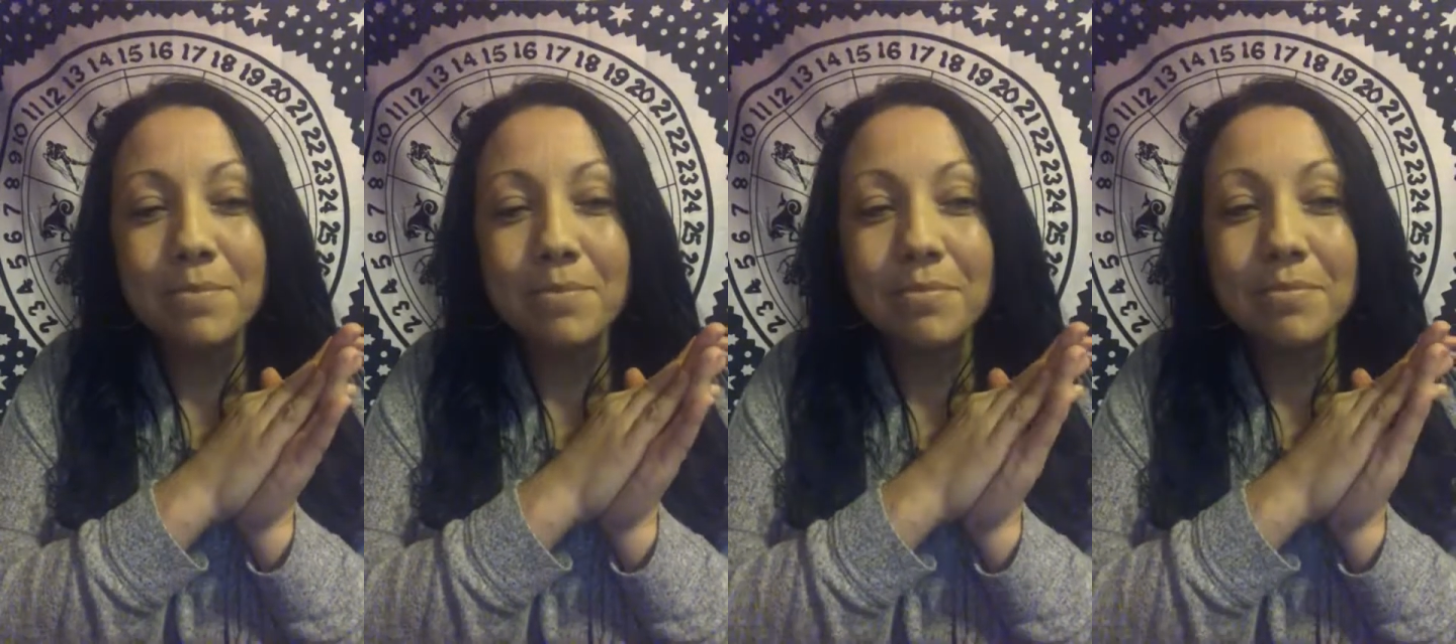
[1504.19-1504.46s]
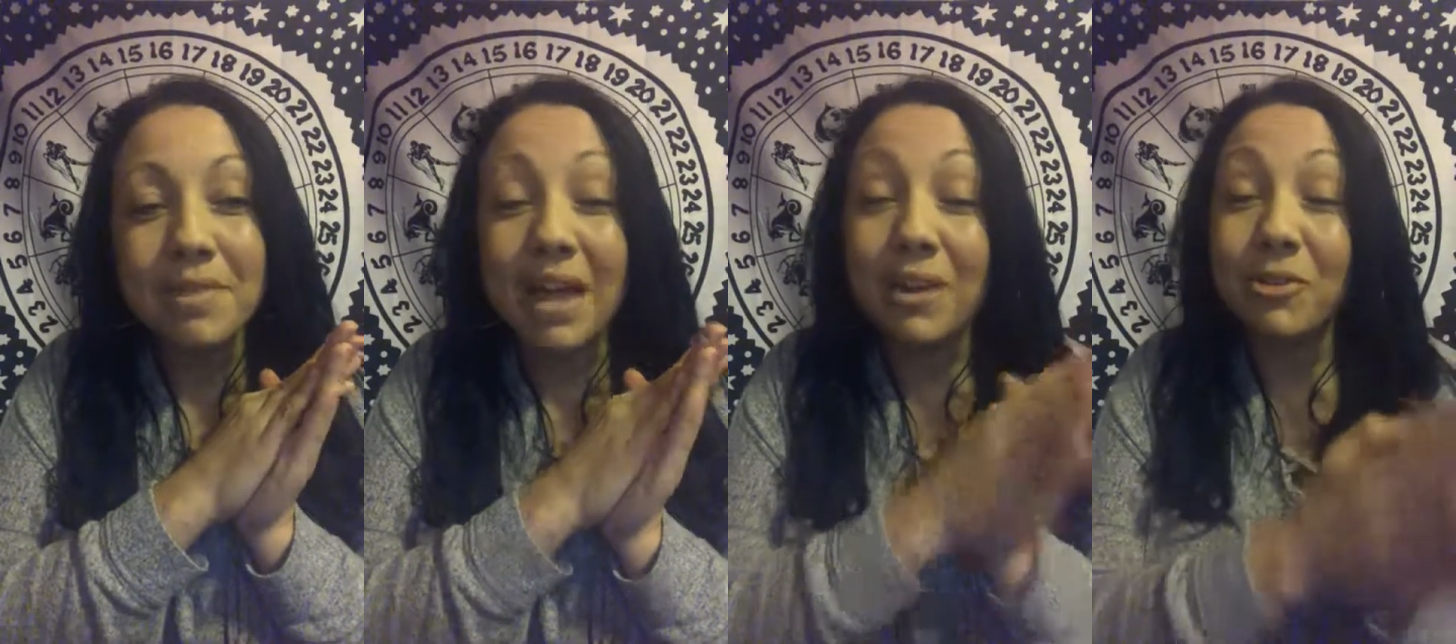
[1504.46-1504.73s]

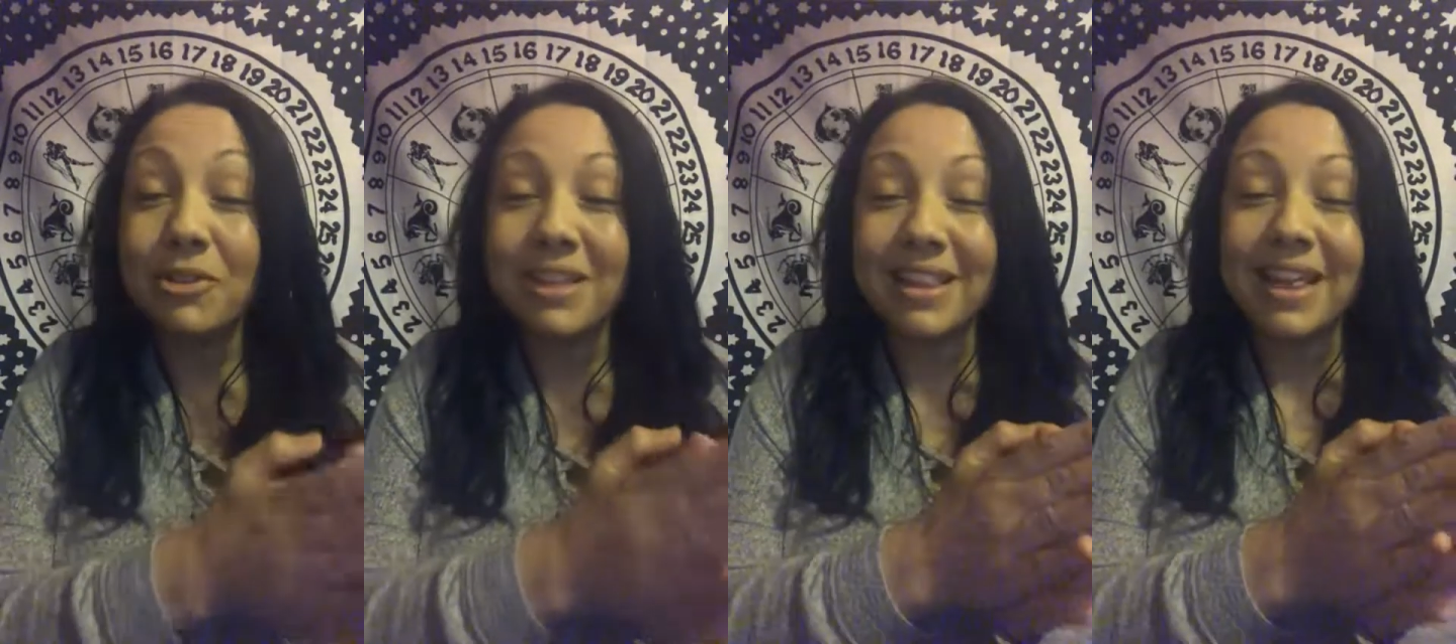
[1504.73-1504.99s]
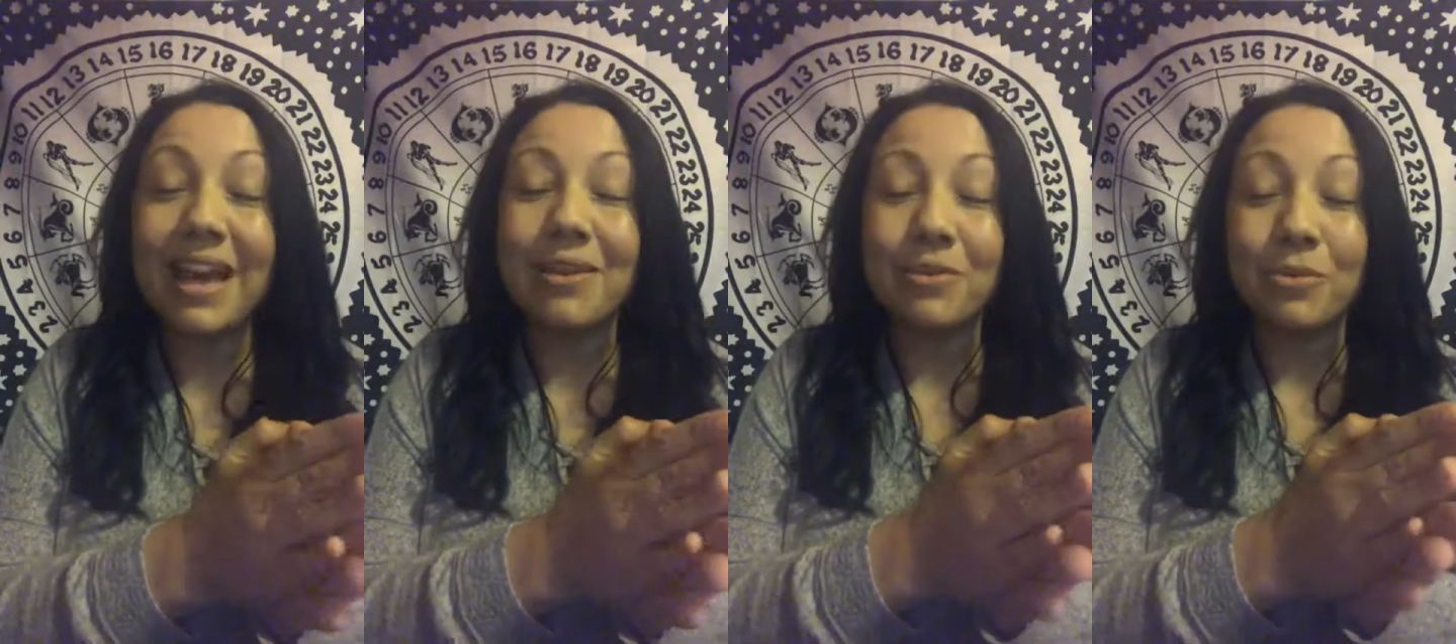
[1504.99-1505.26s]
not only
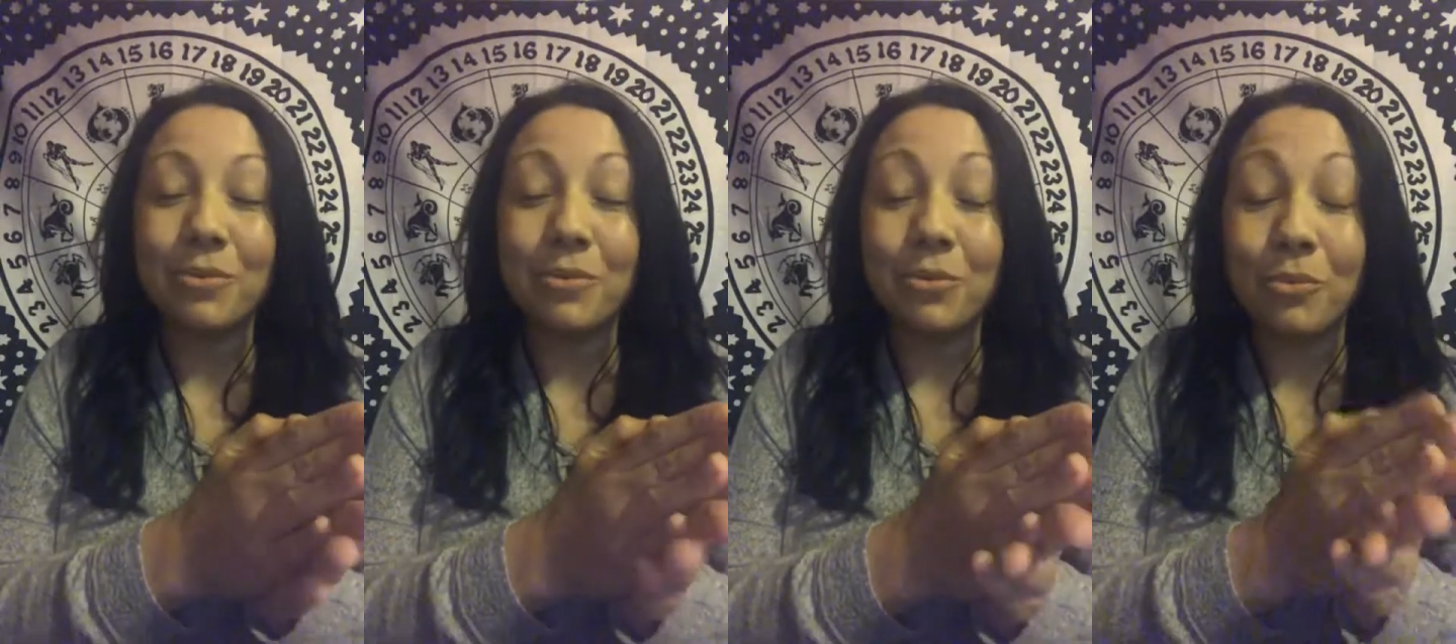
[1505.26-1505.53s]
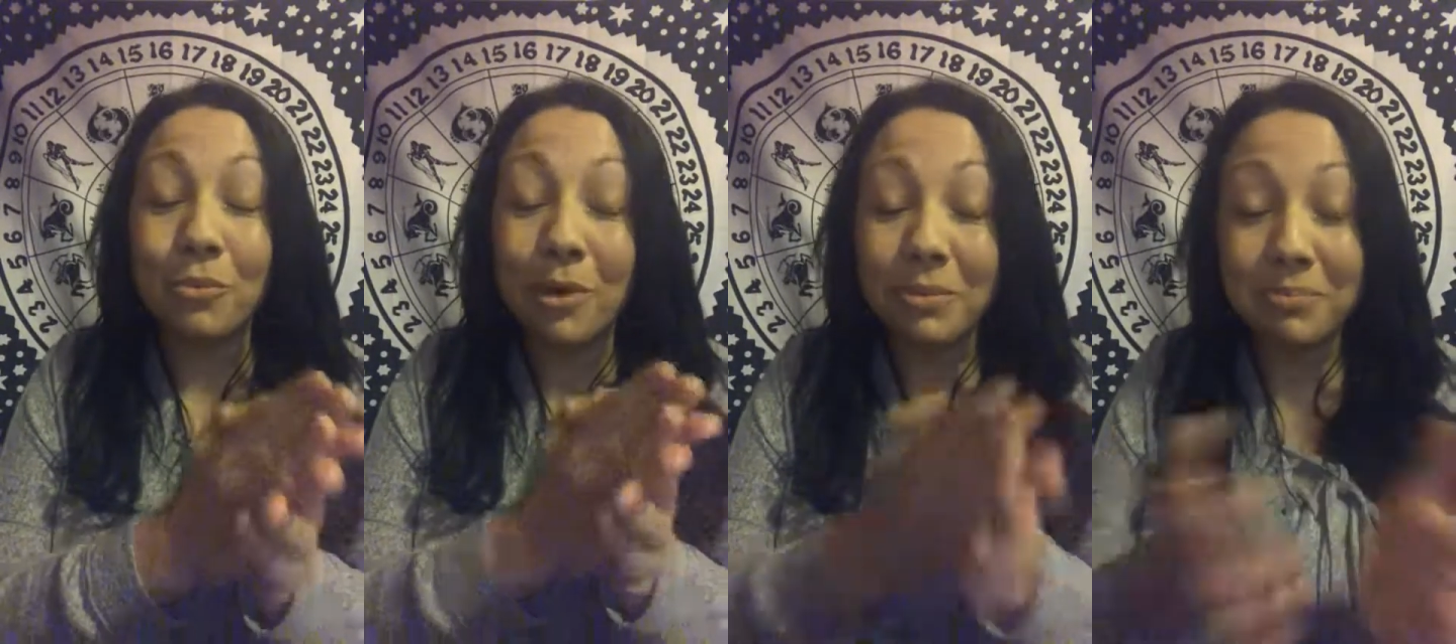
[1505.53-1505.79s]
that,
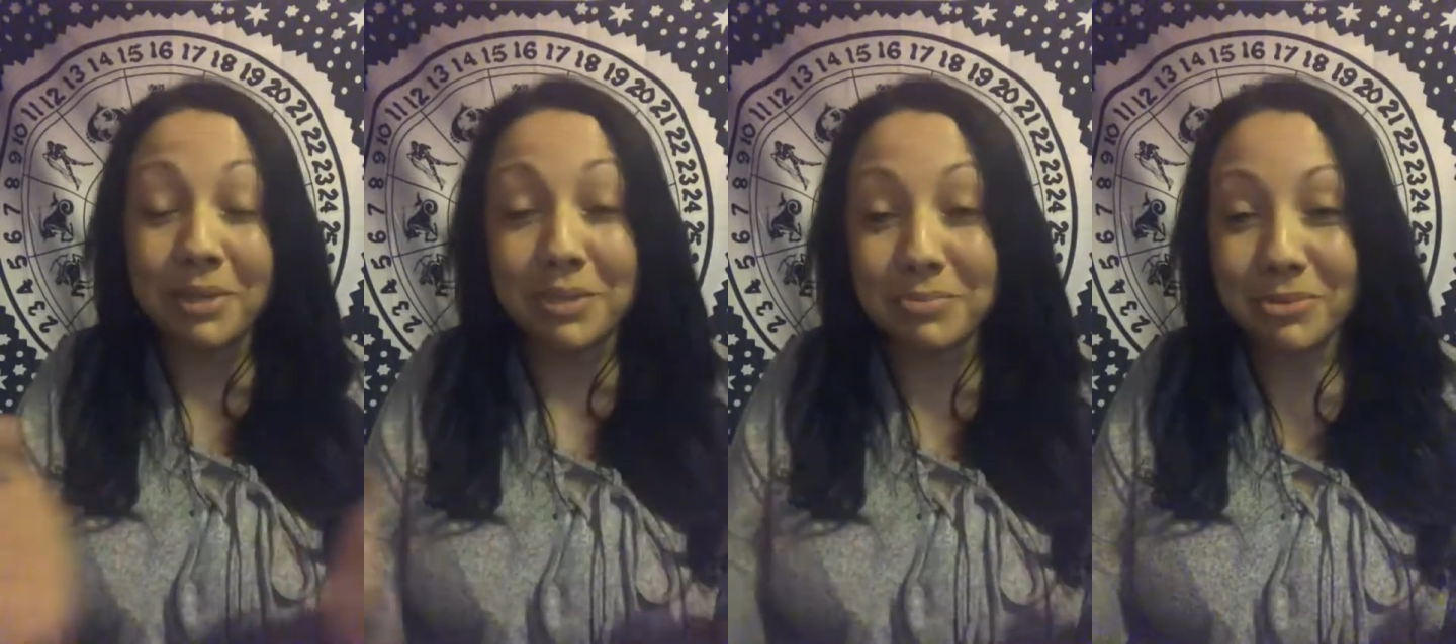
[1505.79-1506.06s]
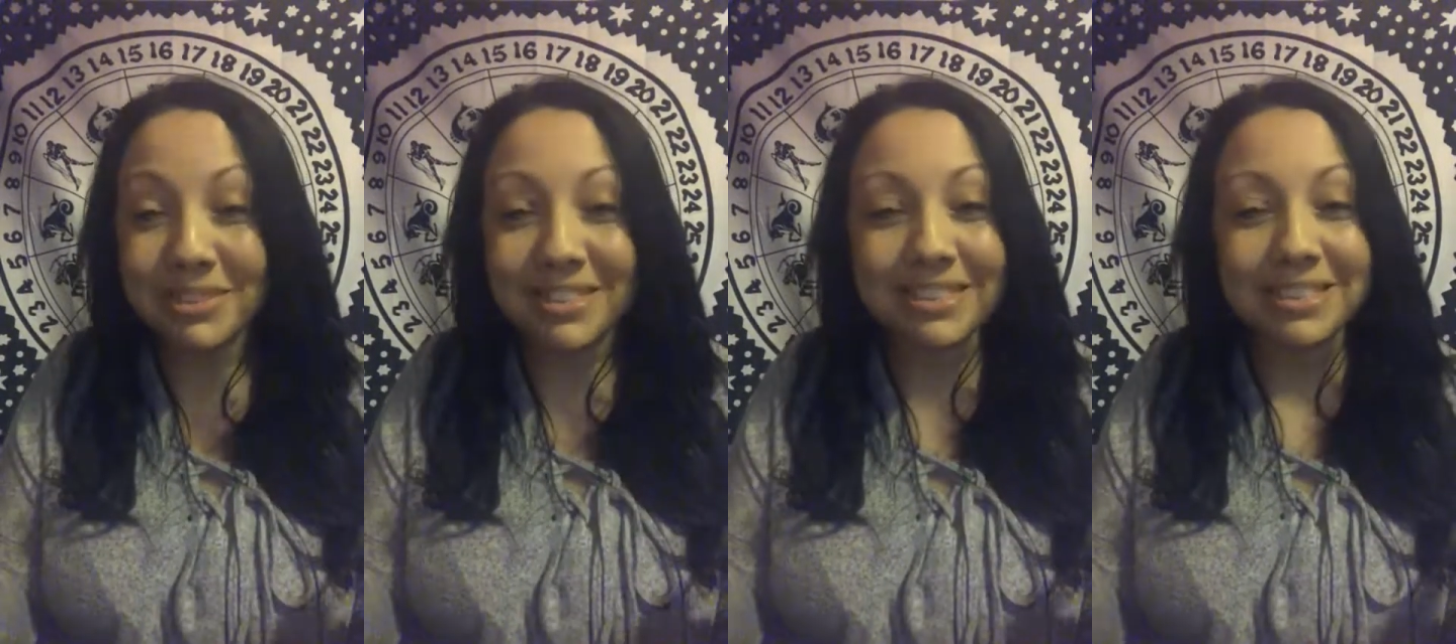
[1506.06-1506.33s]
what people did